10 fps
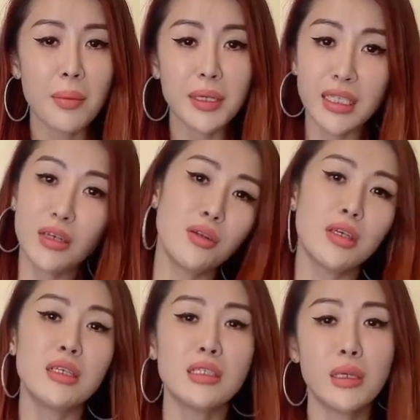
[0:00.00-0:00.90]

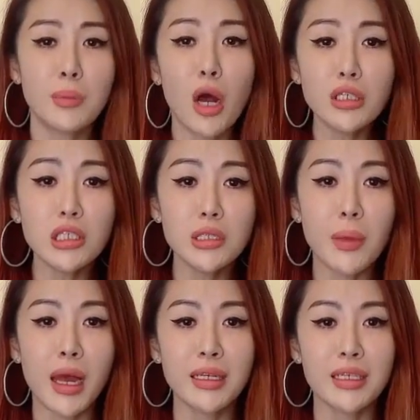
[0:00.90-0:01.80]
Basically, the subconscious
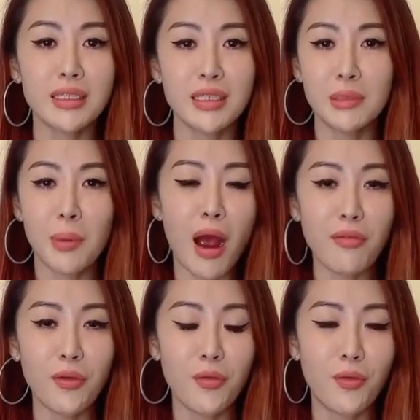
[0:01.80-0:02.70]
mind is this
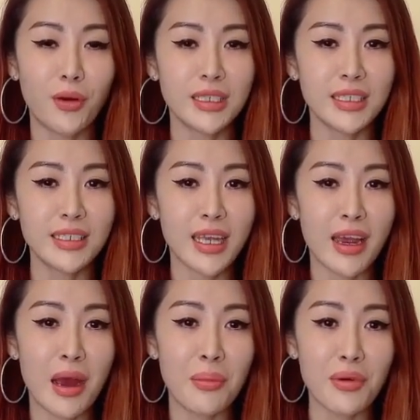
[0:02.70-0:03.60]
powerful force
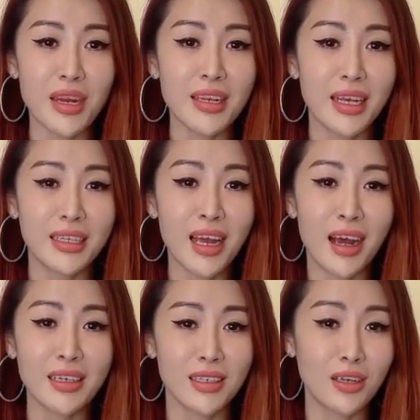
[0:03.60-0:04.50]
inside our brain that
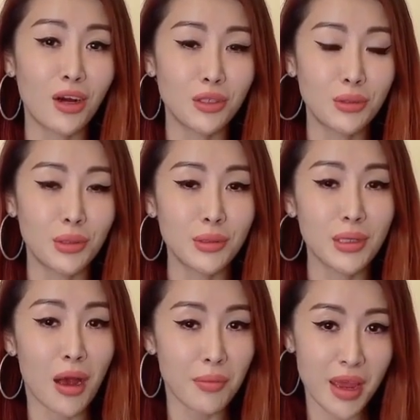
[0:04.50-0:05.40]
guides and controls
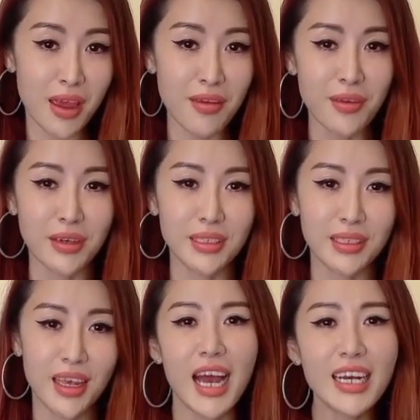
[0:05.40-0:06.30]
our behaviors.
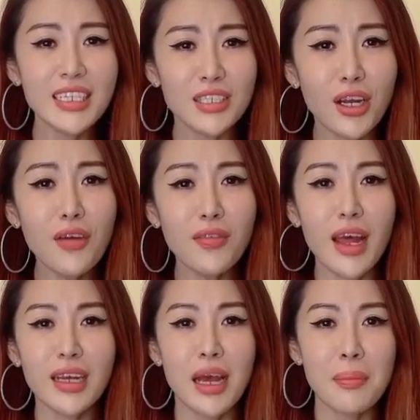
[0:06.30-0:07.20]
It is sort of
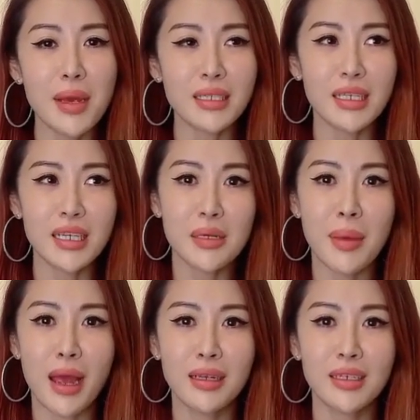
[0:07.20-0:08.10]
like a big data
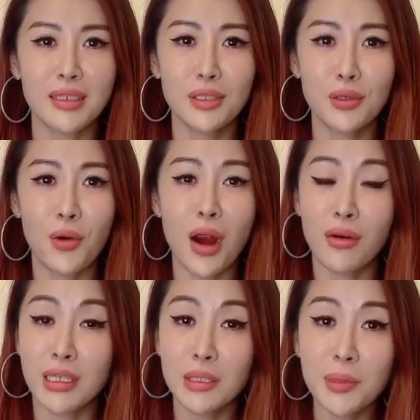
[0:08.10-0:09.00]
bank that stores
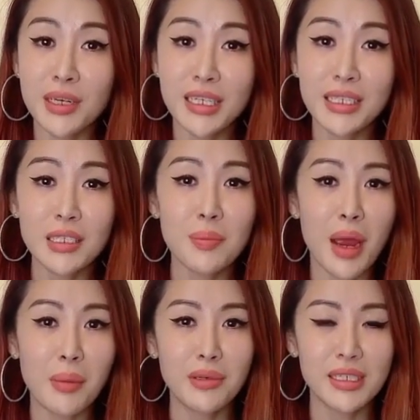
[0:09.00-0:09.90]
our experience,
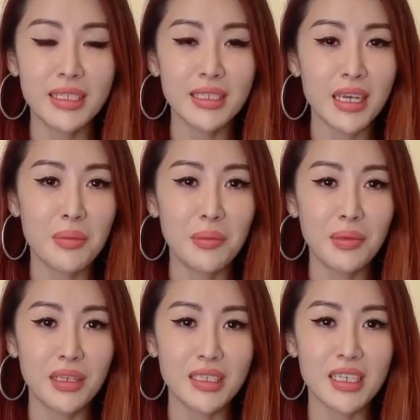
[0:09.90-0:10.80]
memories,
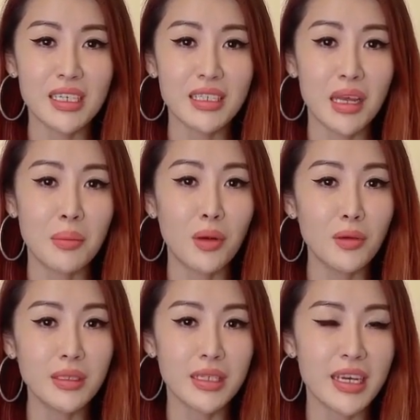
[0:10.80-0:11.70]
capabilities, and
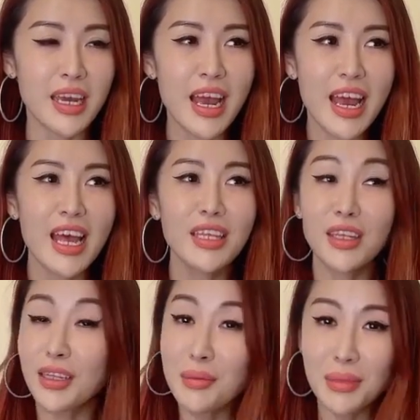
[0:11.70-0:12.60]
mostly
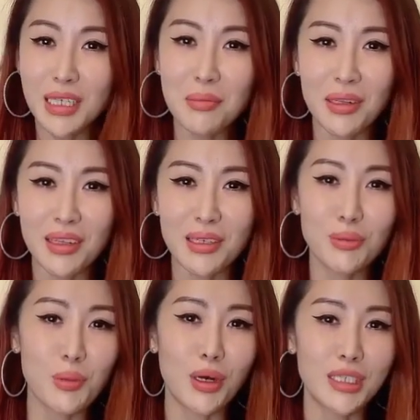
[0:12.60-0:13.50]
the limiting
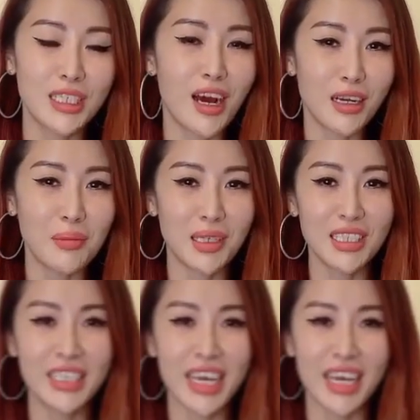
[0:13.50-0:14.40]
beliefs we want to talk
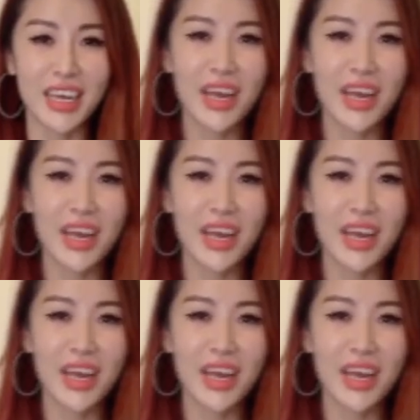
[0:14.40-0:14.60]
about today.